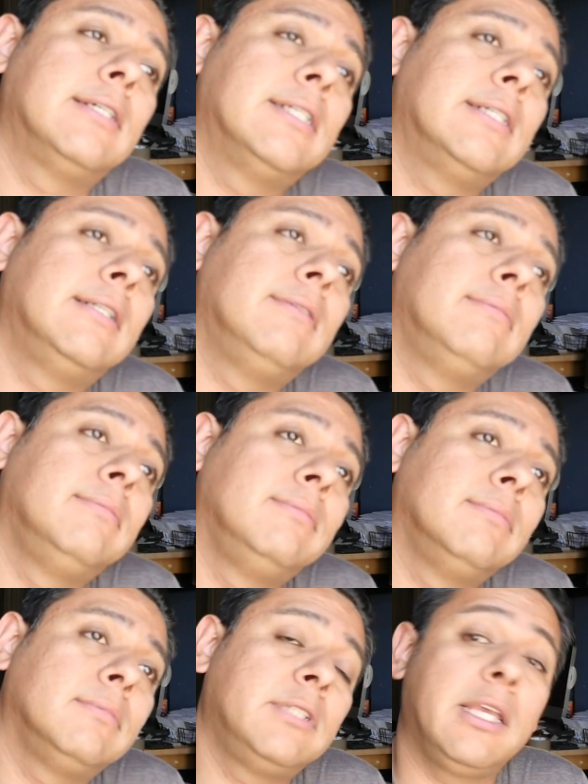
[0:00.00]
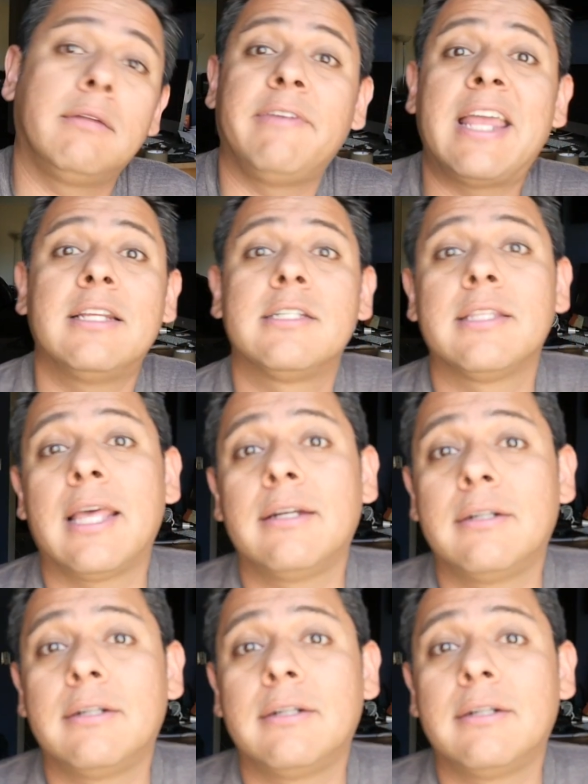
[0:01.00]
could take advantage of that.